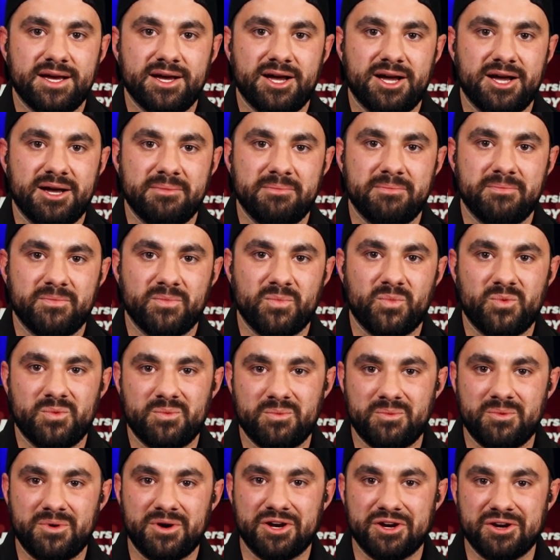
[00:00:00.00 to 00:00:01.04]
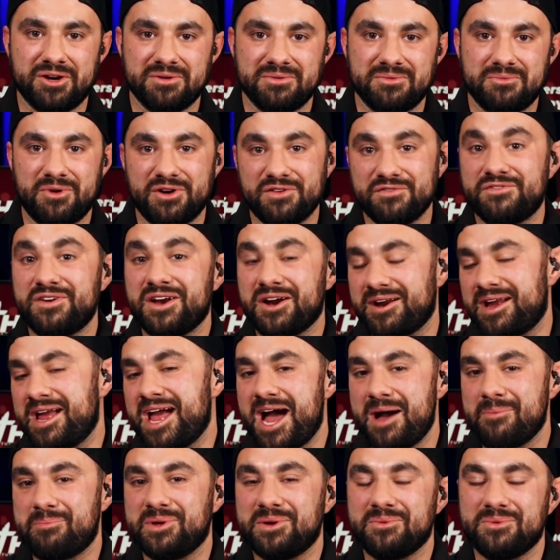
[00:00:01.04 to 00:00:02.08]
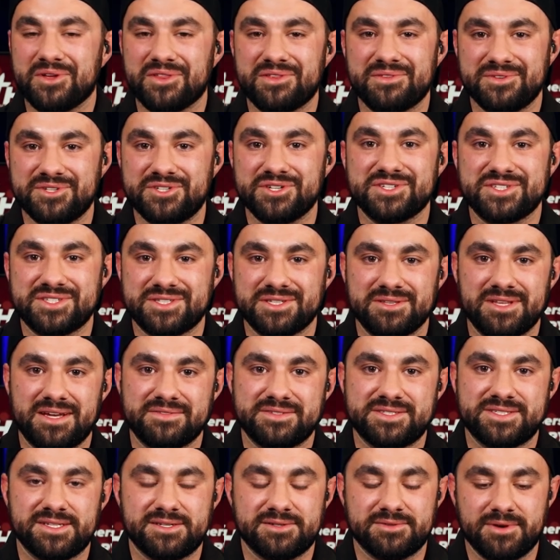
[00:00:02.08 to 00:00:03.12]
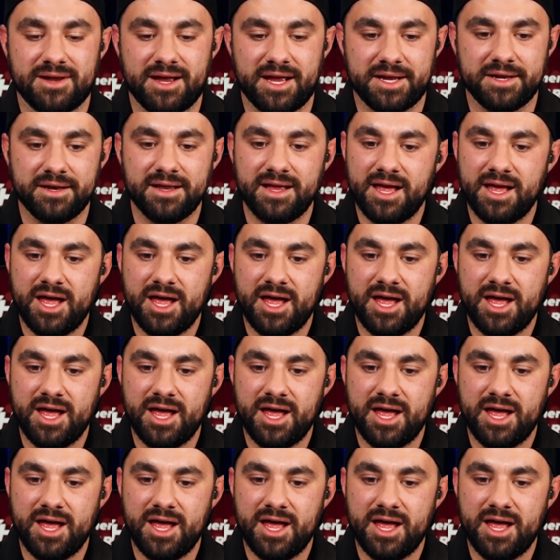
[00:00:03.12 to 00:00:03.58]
Um, we're we're very happy with just the left center right.